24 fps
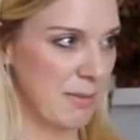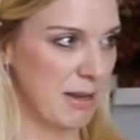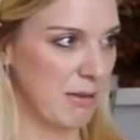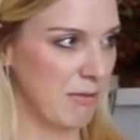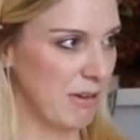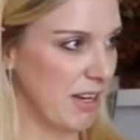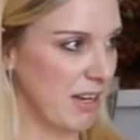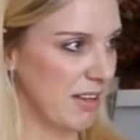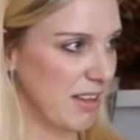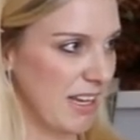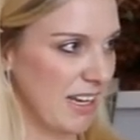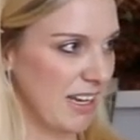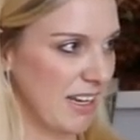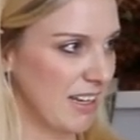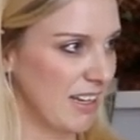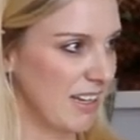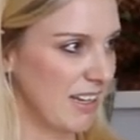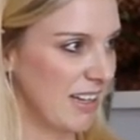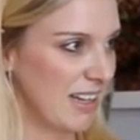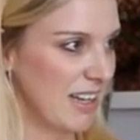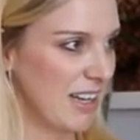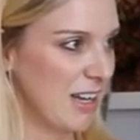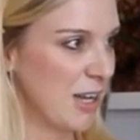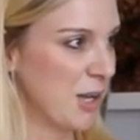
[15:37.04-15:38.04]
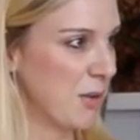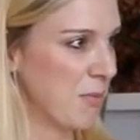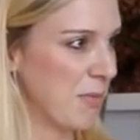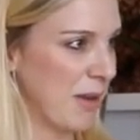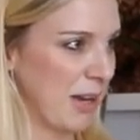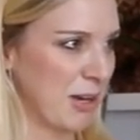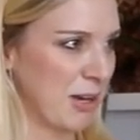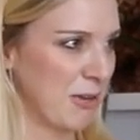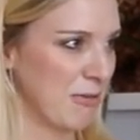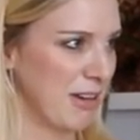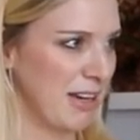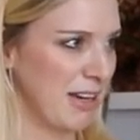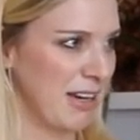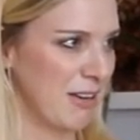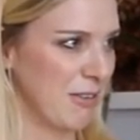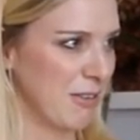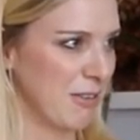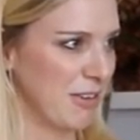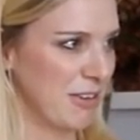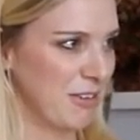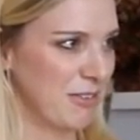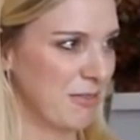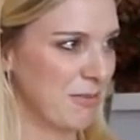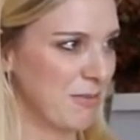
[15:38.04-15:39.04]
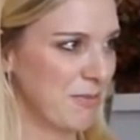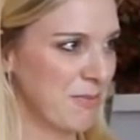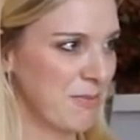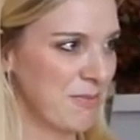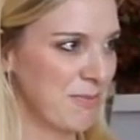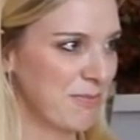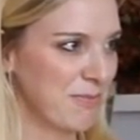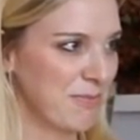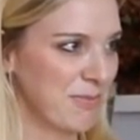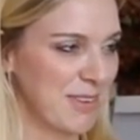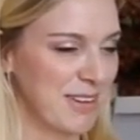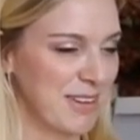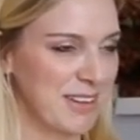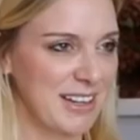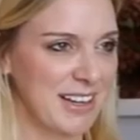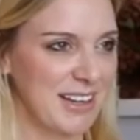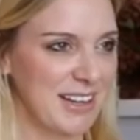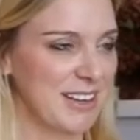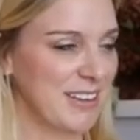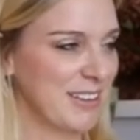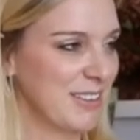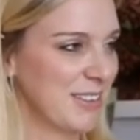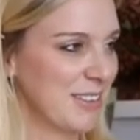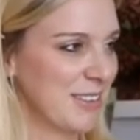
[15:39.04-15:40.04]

me rethink mm. my career. And yeah. Yeah.